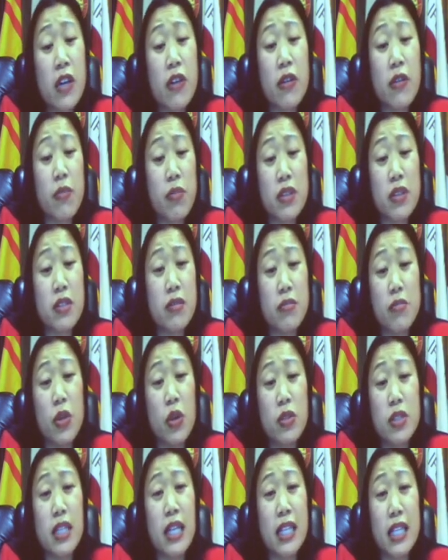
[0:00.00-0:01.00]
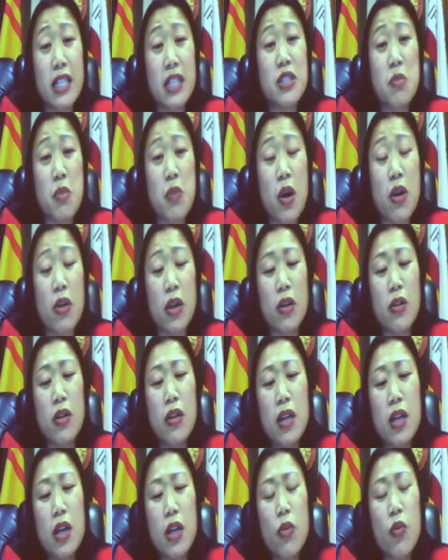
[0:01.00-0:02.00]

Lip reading: hear it most likely tomorrow,